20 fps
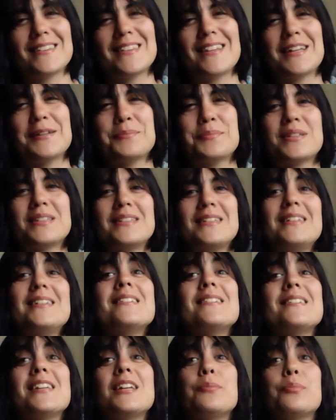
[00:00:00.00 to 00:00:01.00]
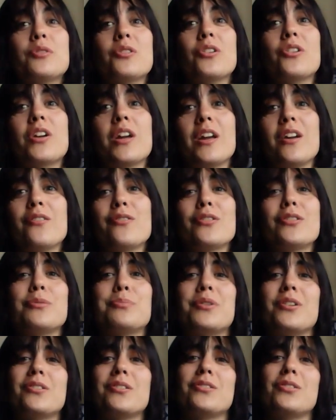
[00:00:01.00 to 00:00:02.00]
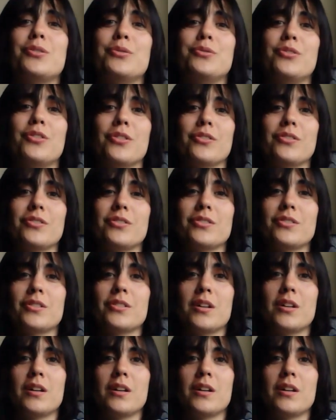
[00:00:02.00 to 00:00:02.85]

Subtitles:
then please keep looking for the person who does.